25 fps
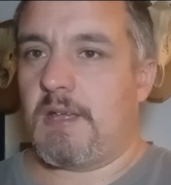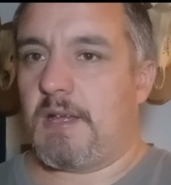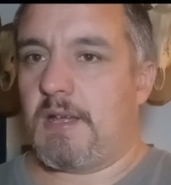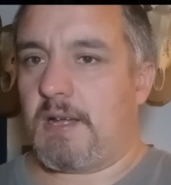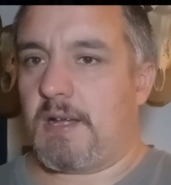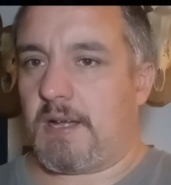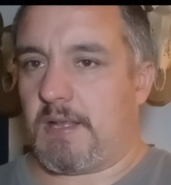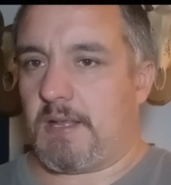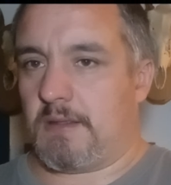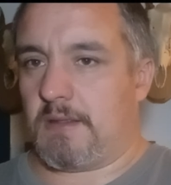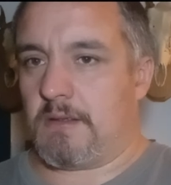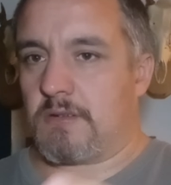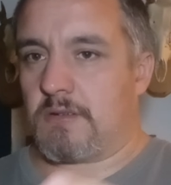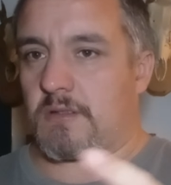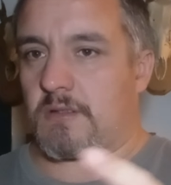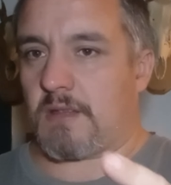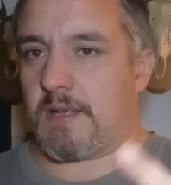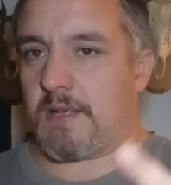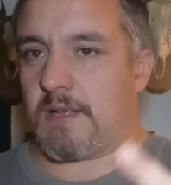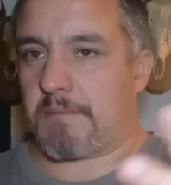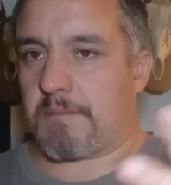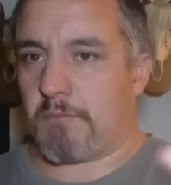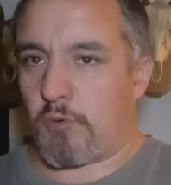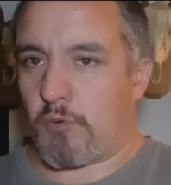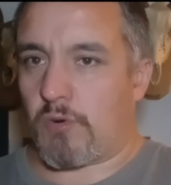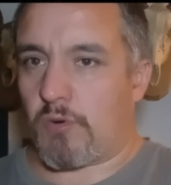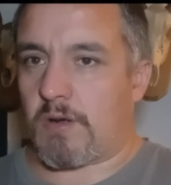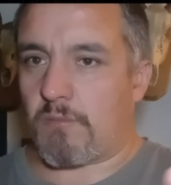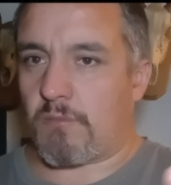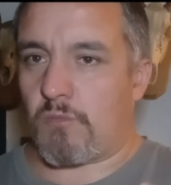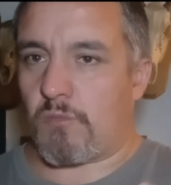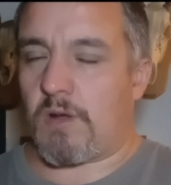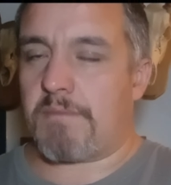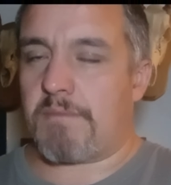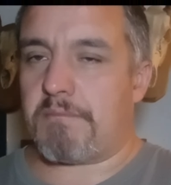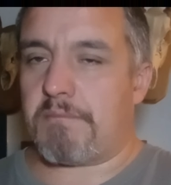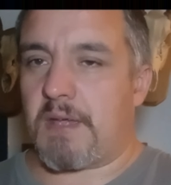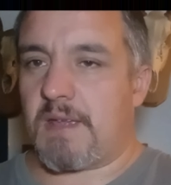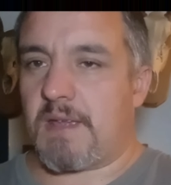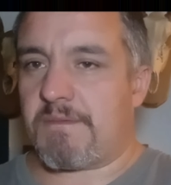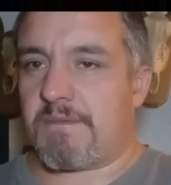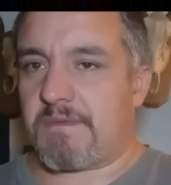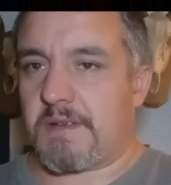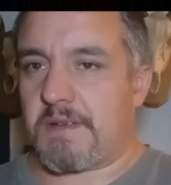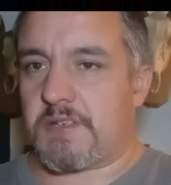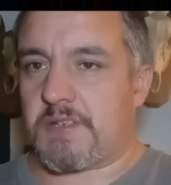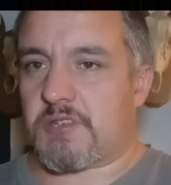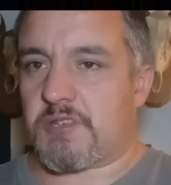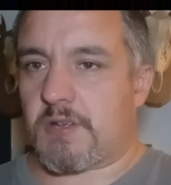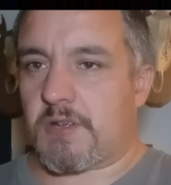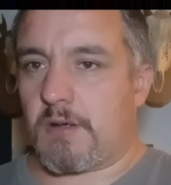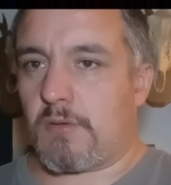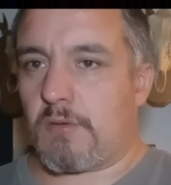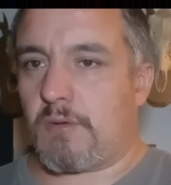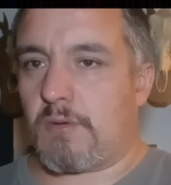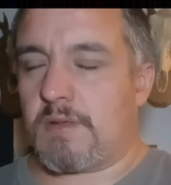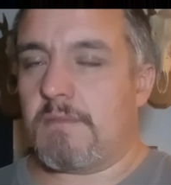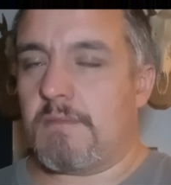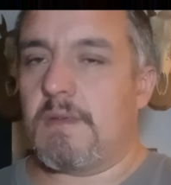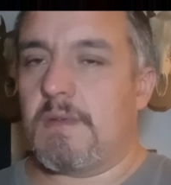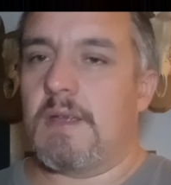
I look like more than one bait fish going.